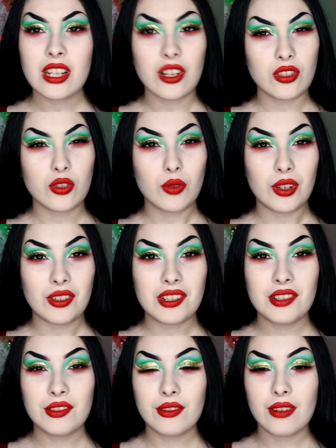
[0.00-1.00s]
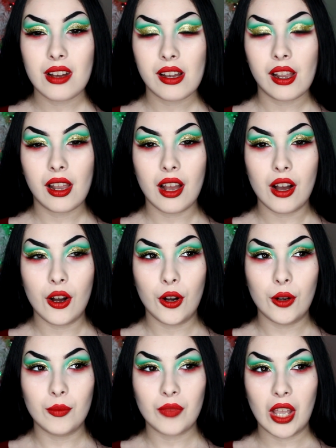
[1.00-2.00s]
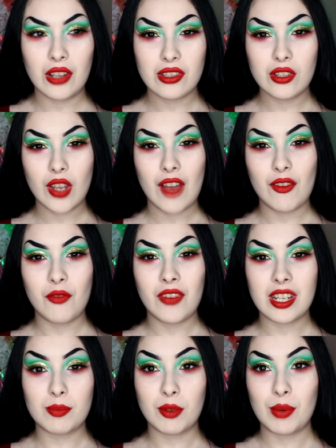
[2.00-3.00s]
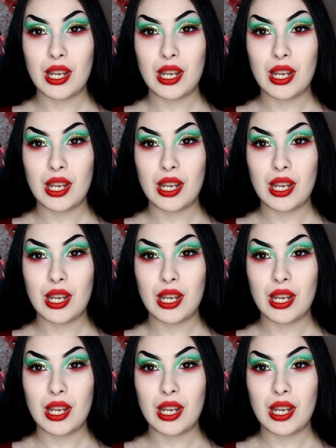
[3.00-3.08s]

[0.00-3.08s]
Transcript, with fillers: Also Twitter too. I also do have a Facebook